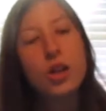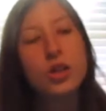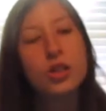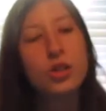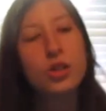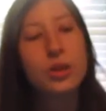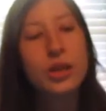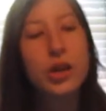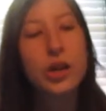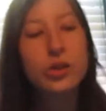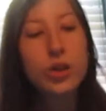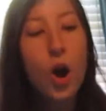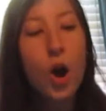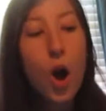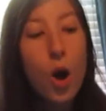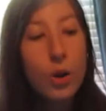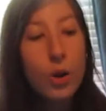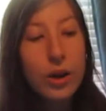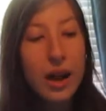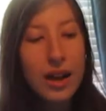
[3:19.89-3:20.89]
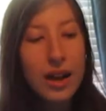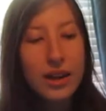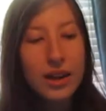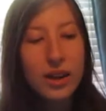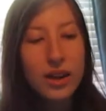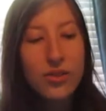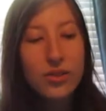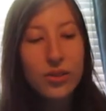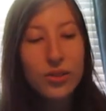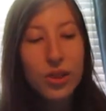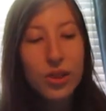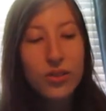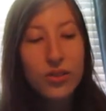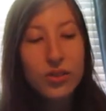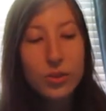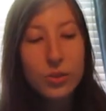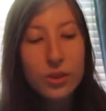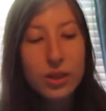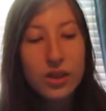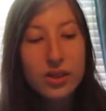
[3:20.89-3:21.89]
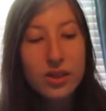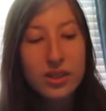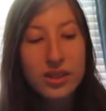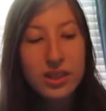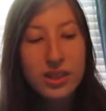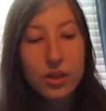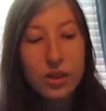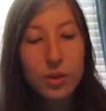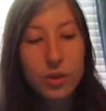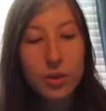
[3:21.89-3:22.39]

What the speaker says: So he goes, okay, if you love to reconcile